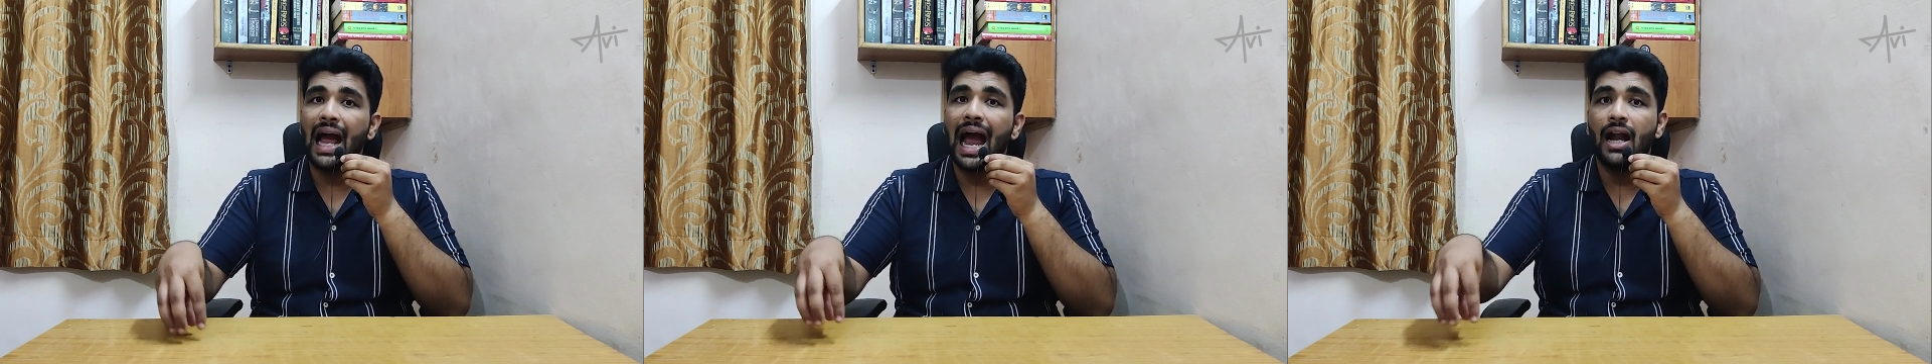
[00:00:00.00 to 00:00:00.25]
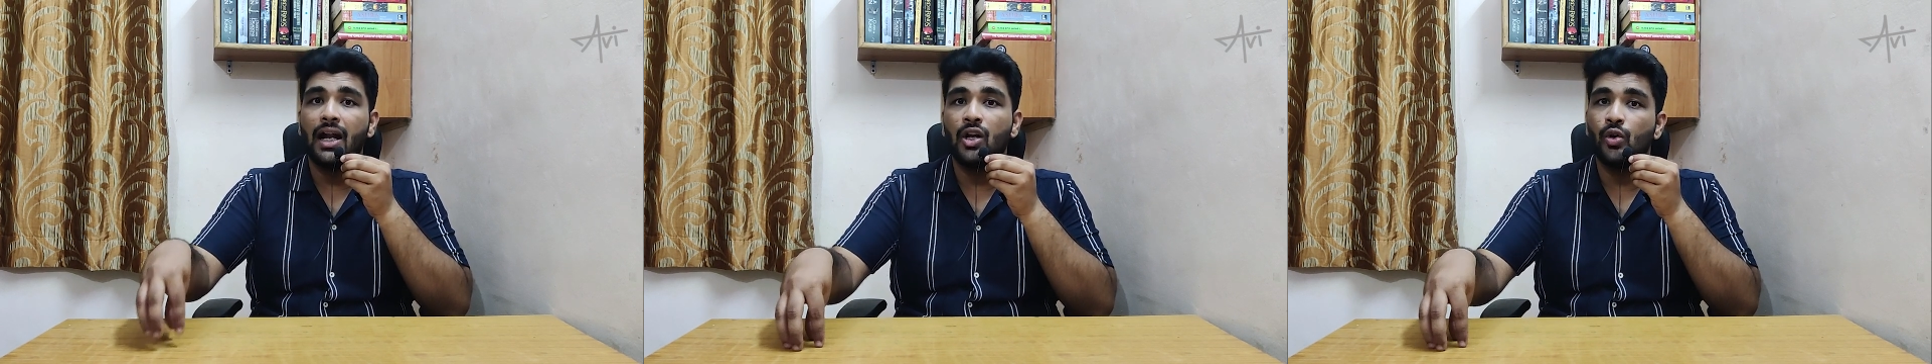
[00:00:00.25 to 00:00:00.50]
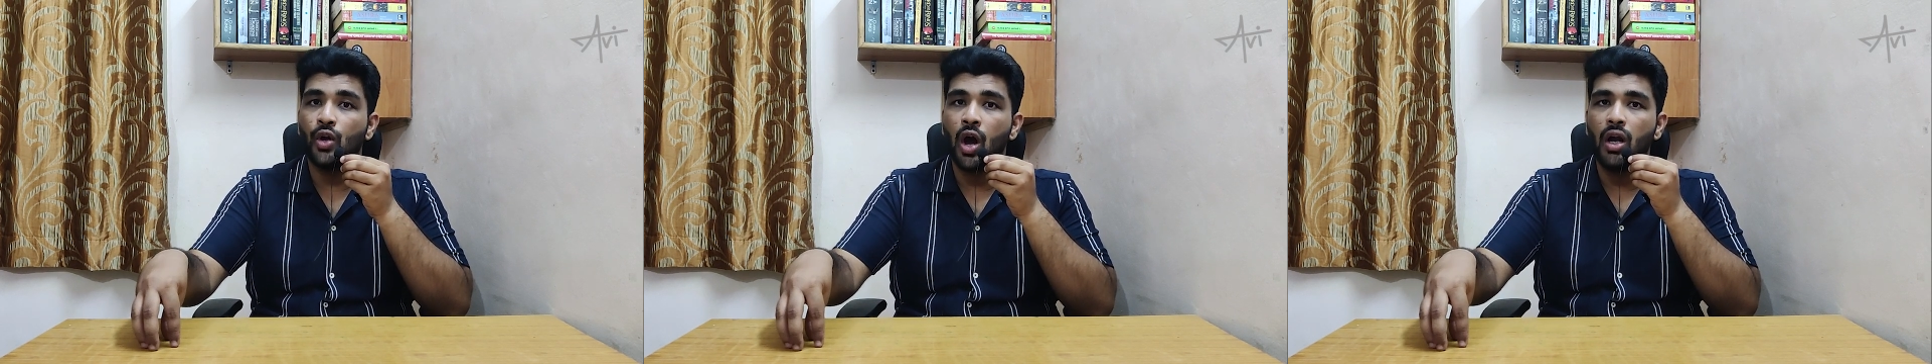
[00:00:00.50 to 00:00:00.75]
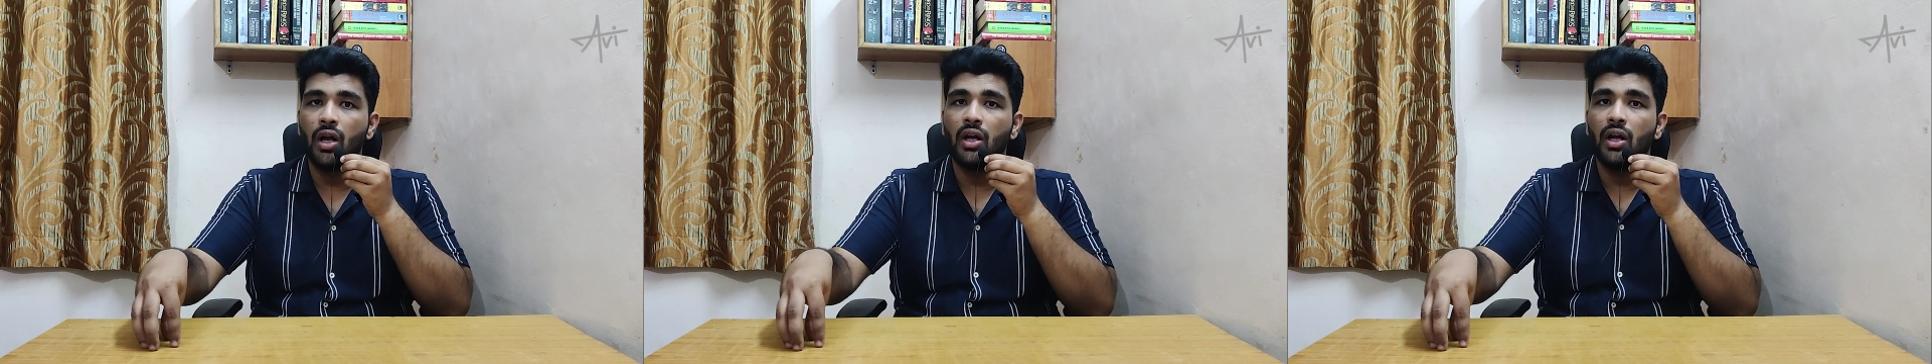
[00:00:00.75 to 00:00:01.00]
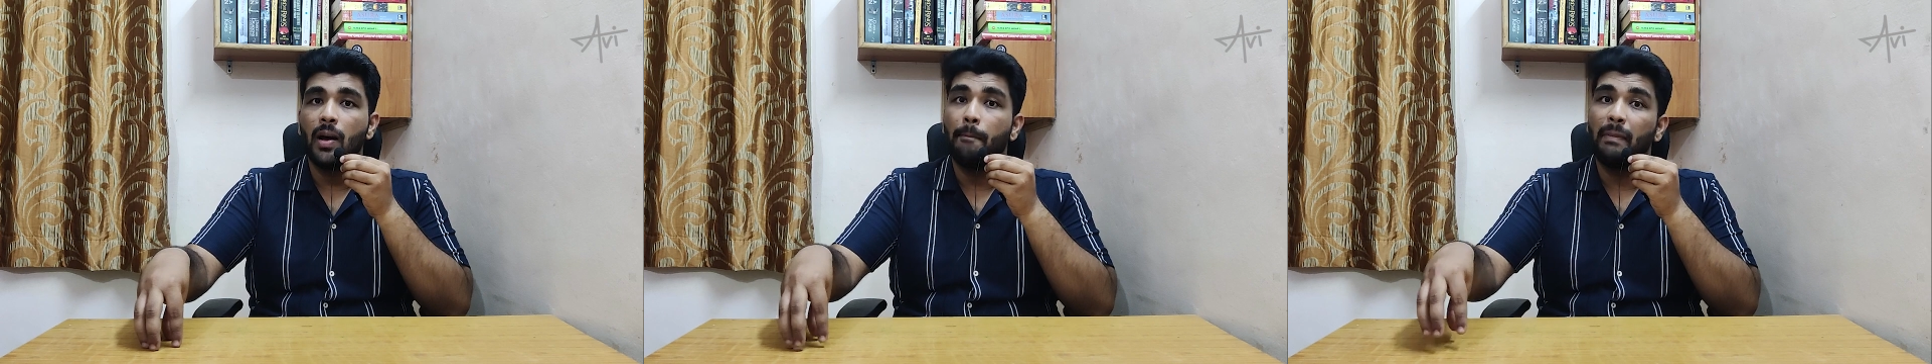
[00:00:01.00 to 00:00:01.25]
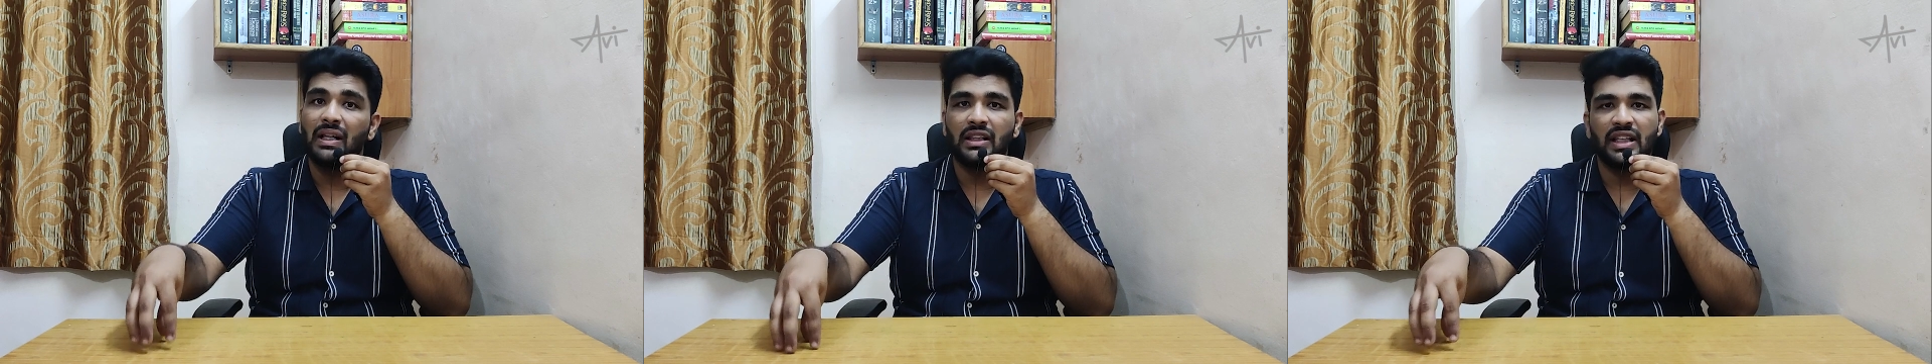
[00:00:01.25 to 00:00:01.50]
added to your
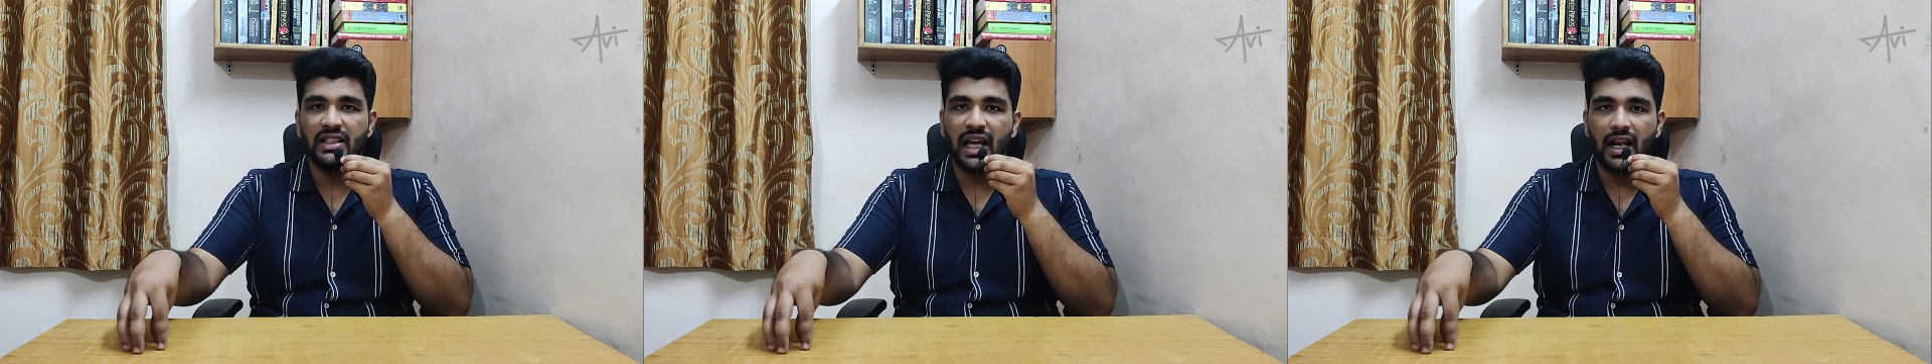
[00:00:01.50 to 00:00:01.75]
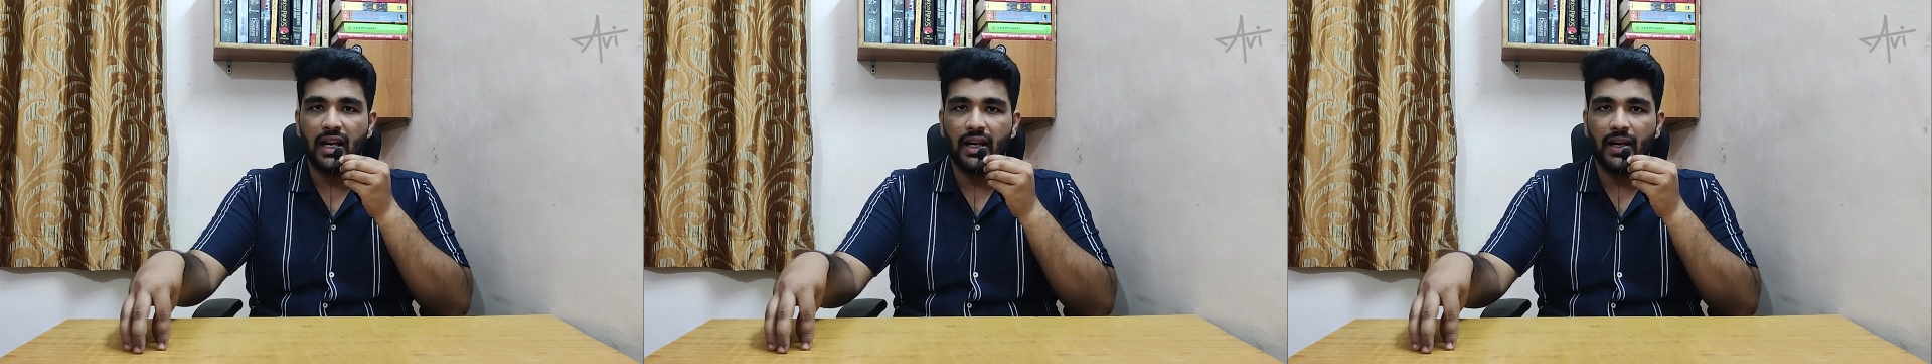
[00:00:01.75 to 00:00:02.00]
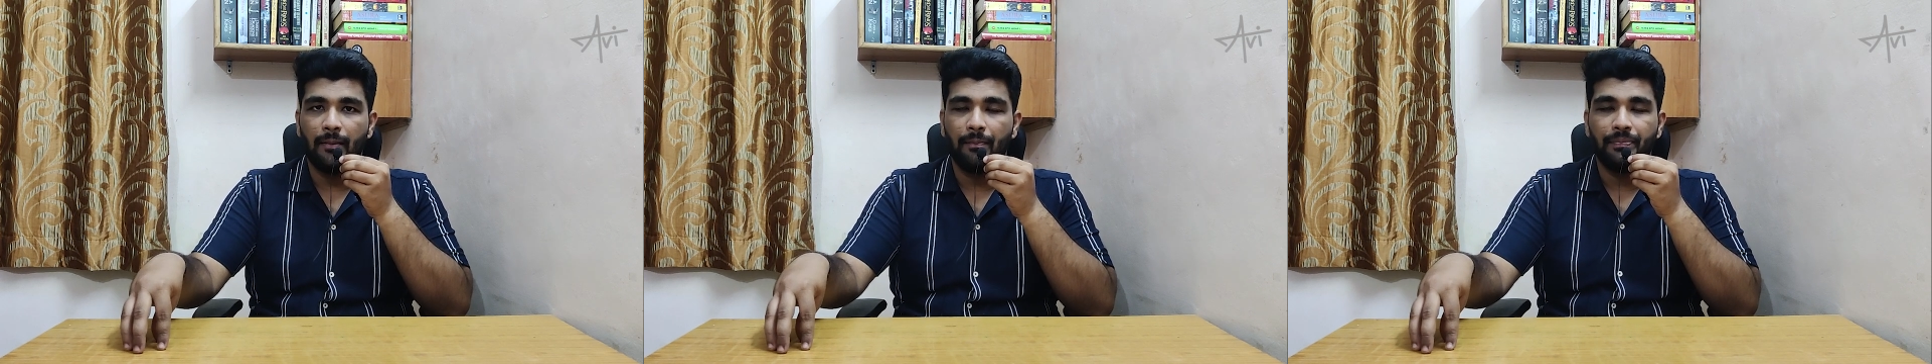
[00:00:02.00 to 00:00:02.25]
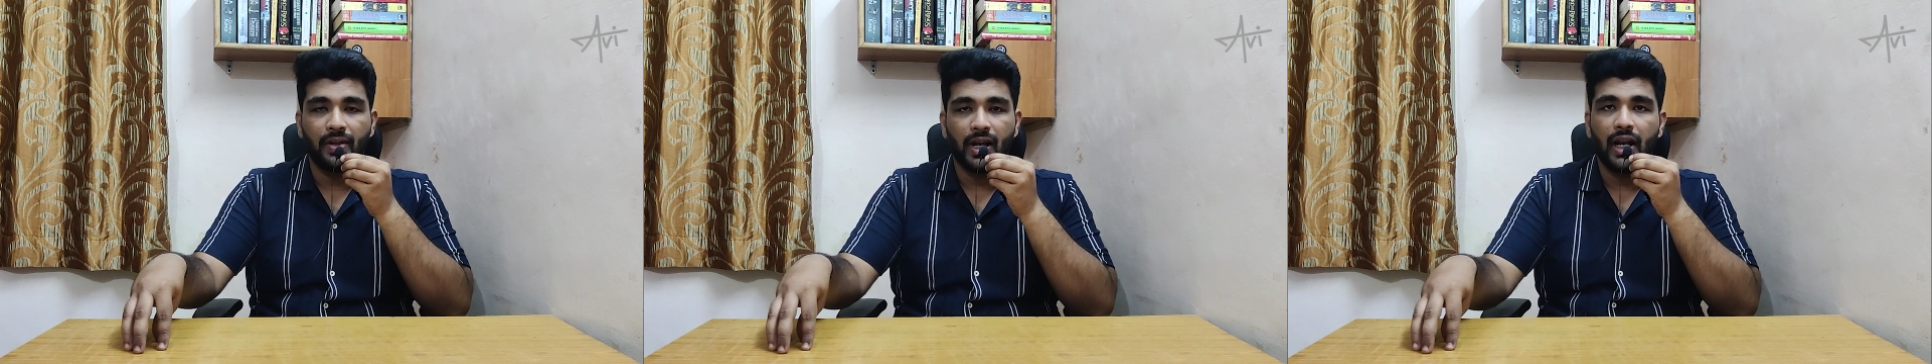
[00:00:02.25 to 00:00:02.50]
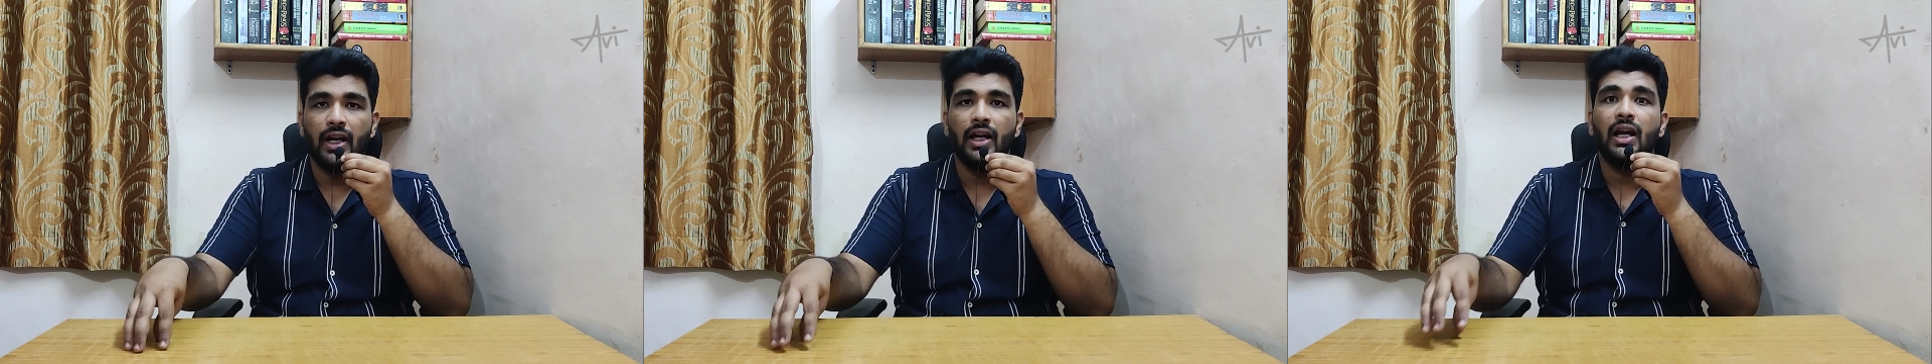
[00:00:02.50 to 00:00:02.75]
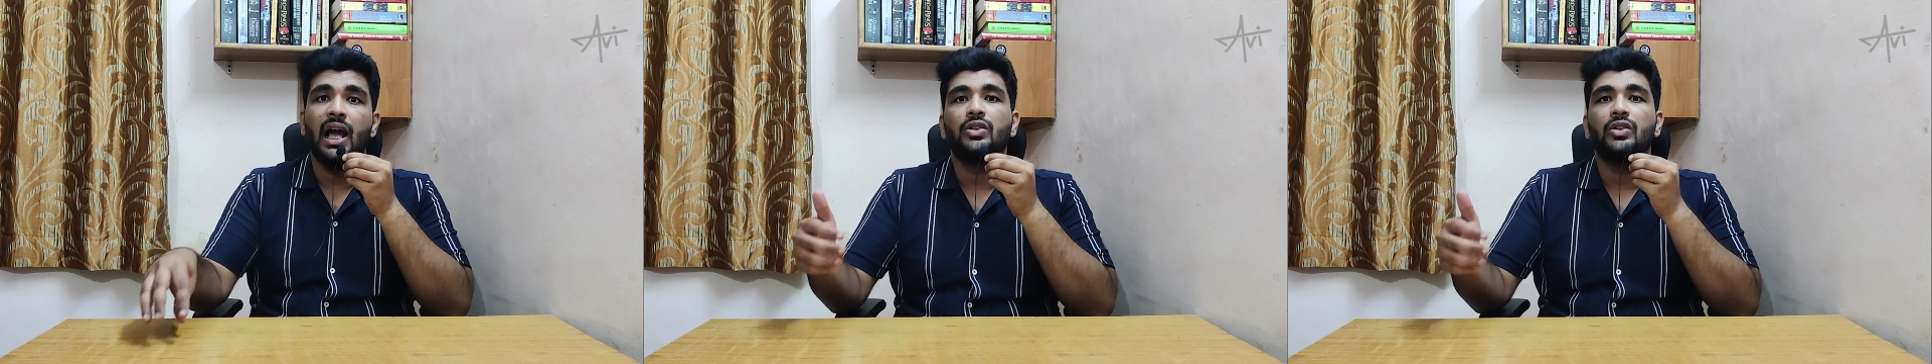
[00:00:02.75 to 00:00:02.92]
monthly salary, right?